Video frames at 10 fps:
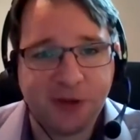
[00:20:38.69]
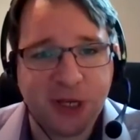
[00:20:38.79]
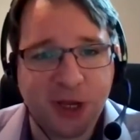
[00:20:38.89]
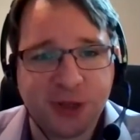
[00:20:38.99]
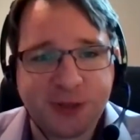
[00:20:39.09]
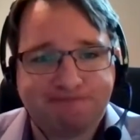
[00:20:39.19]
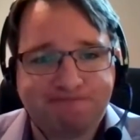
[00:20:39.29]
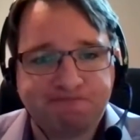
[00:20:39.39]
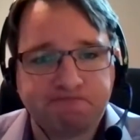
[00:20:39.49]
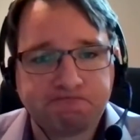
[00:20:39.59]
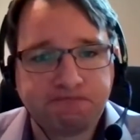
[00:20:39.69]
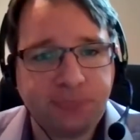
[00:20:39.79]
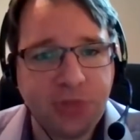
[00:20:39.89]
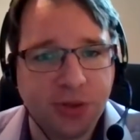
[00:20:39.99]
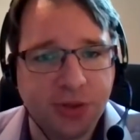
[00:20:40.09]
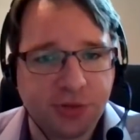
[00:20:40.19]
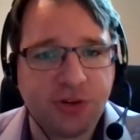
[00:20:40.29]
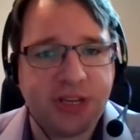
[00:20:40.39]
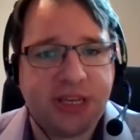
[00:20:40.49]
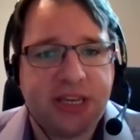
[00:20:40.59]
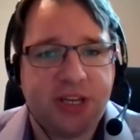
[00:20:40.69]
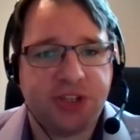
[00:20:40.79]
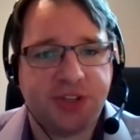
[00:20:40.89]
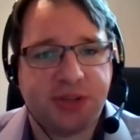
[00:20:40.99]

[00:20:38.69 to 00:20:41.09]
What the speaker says: videos on the three key issues.